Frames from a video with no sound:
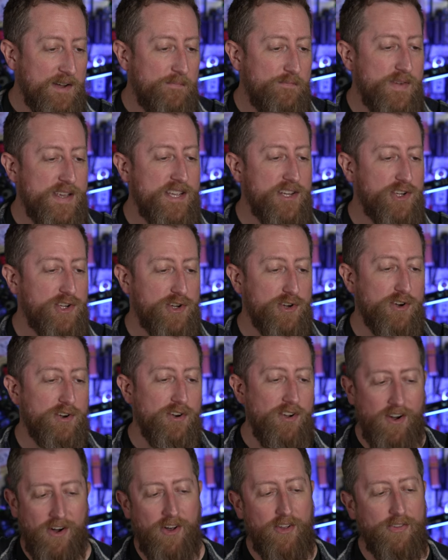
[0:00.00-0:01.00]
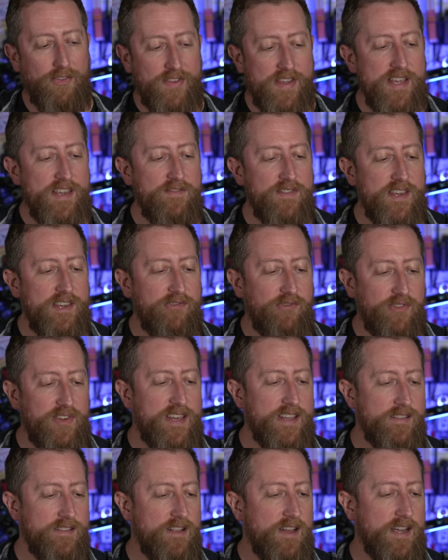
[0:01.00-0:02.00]
Be sure all TV
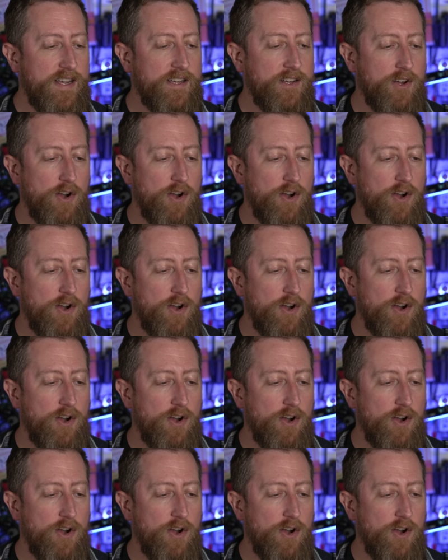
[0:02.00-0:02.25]
feed line